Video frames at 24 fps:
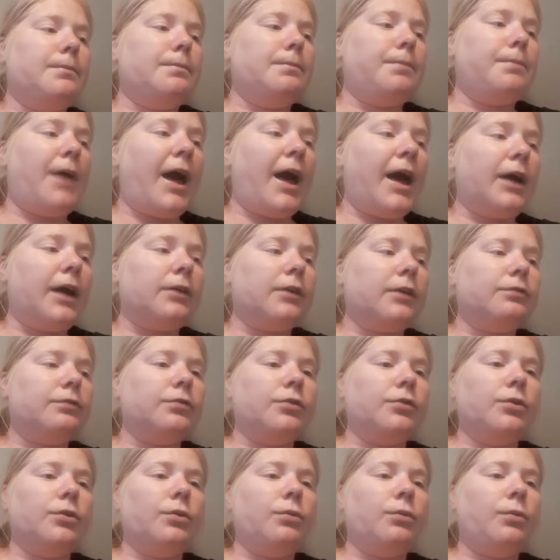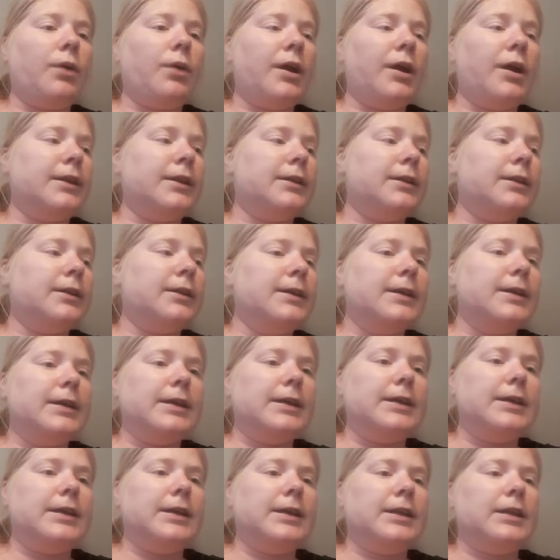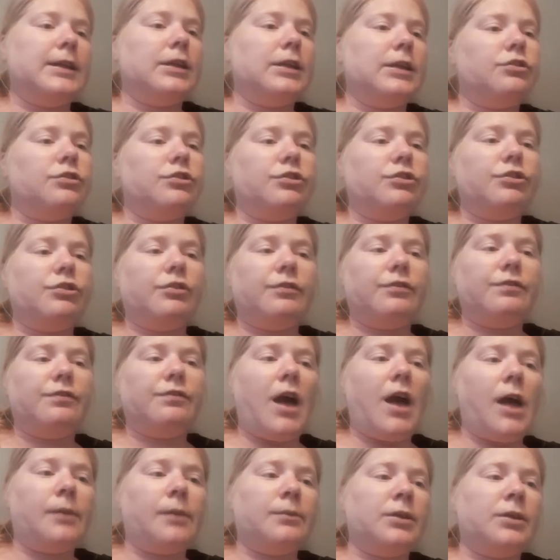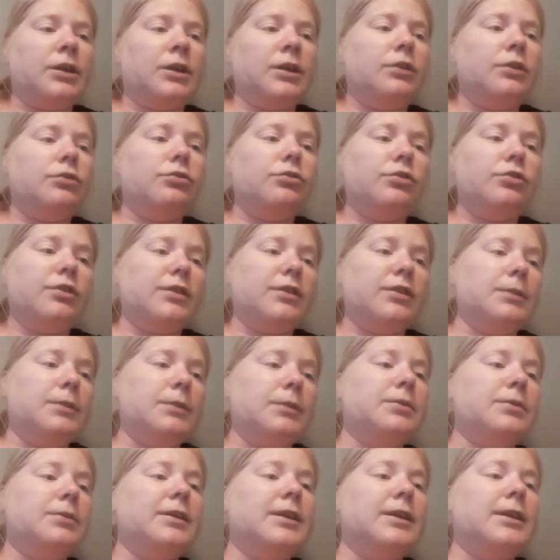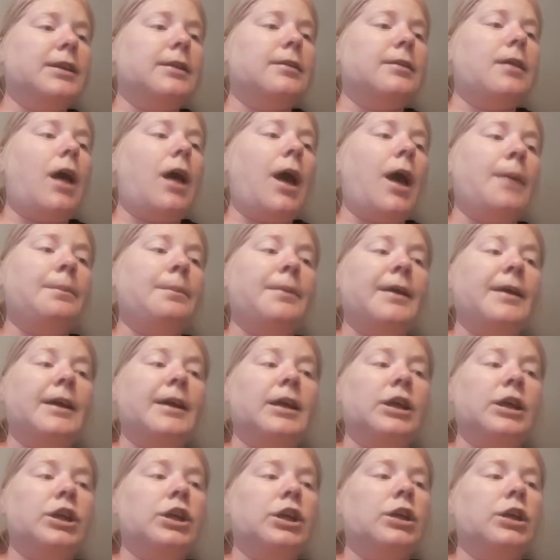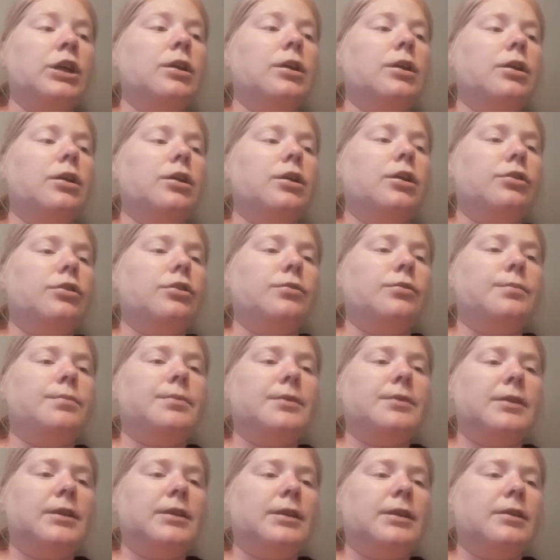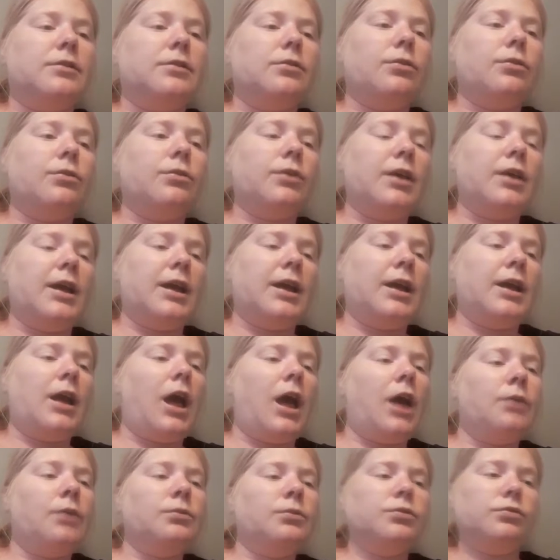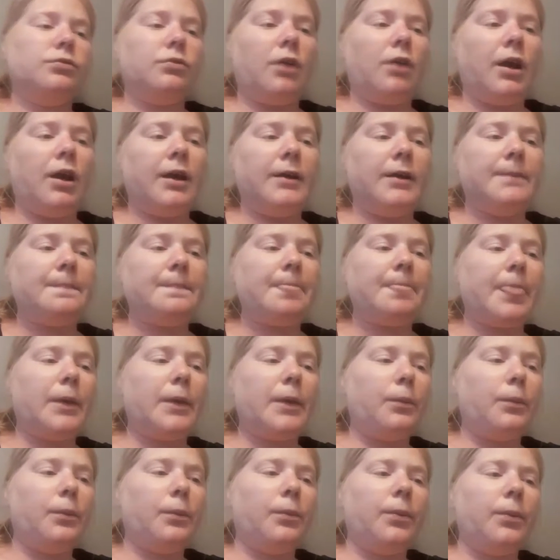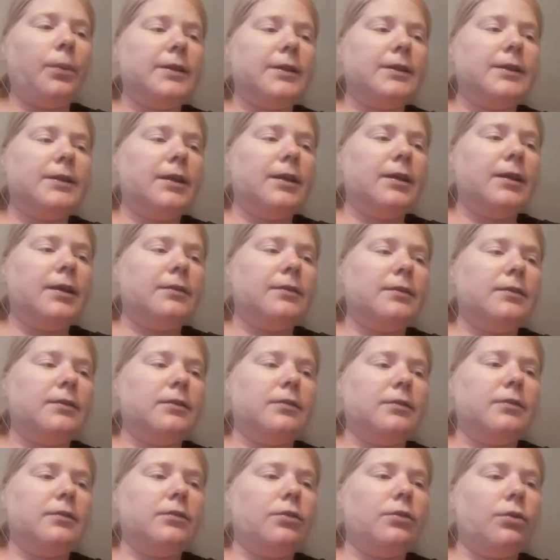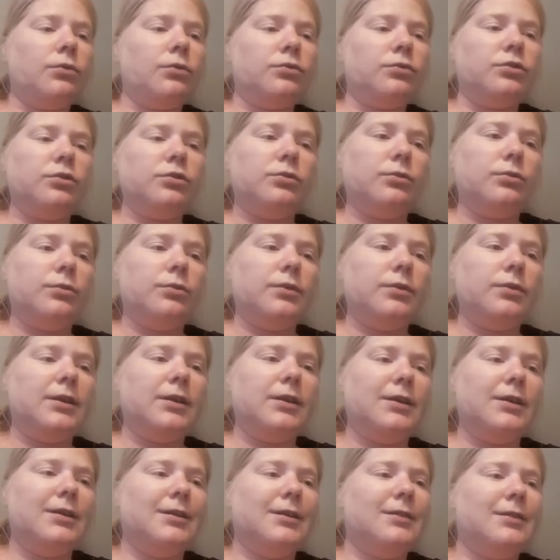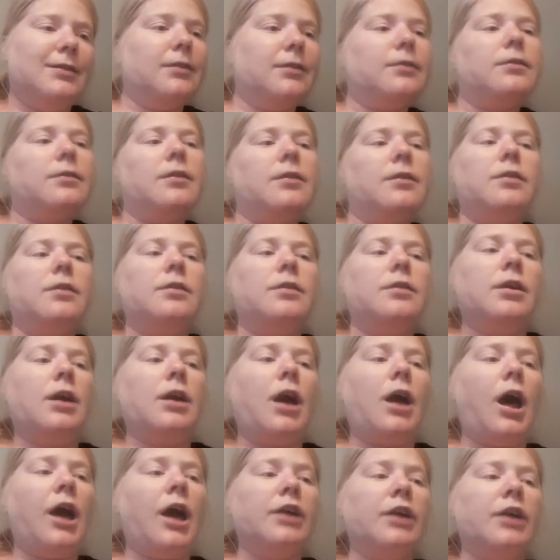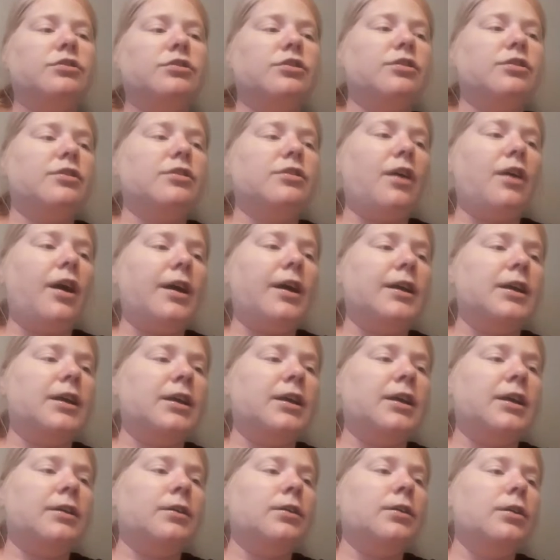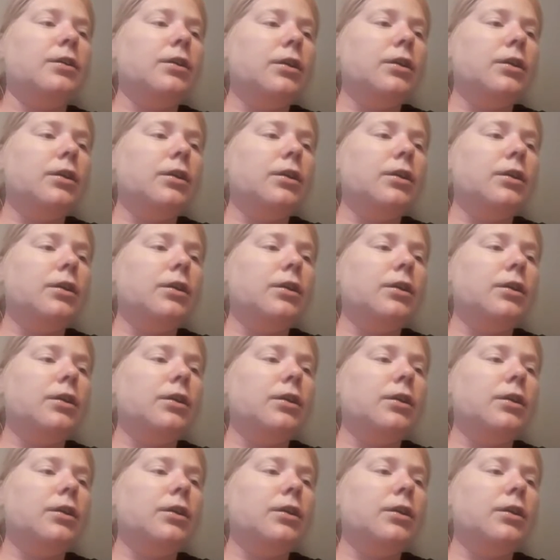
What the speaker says: back for what he did to your family. Chrissy, please. I'm begging you, please." "Okay, I will try." "What does this stone do?" "It does nothing. I just thought if